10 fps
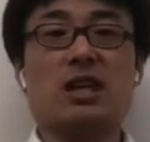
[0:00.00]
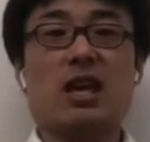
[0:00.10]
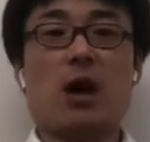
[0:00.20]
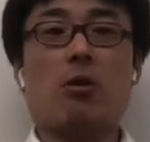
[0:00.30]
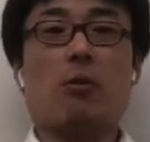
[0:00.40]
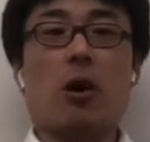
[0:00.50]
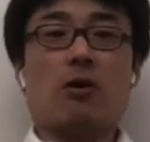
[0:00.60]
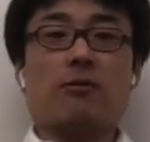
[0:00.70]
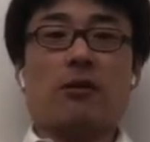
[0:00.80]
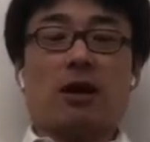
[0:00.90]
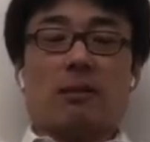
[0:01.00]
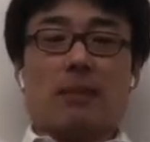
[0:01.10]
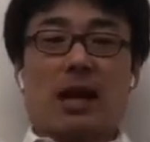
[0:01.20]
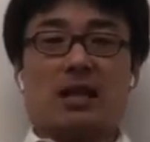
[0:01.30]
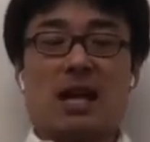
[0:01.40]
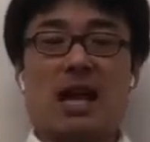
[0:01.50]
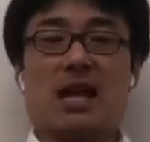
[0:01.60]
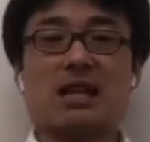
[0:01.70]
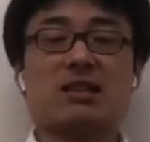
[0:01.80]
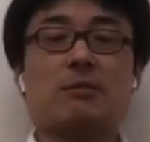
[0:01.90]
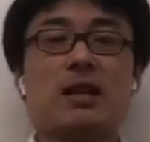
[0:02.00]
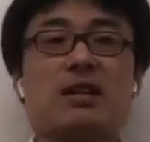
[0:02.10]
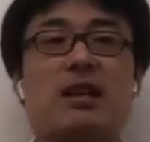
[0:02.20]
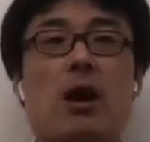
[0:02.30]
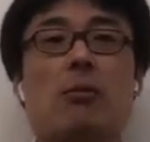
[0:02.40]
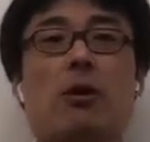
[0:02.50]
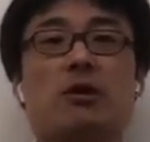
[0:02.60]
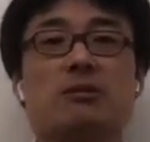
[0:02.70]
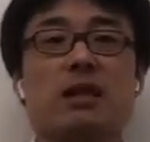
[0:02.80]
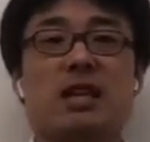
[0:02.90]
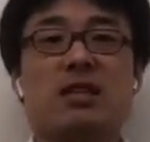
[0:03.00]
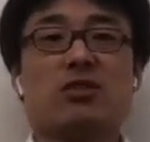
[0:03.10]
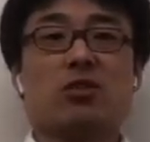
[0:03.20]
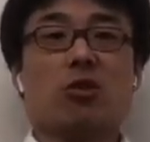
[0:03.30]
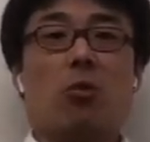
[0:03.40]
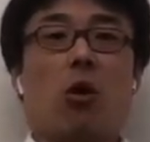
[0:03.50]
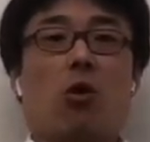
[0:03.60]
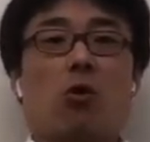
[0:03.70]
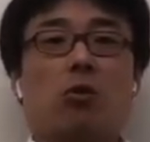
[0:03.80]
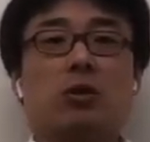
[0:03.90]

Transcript: the elbow, forearm, back of the hand, especially elbows into the wall.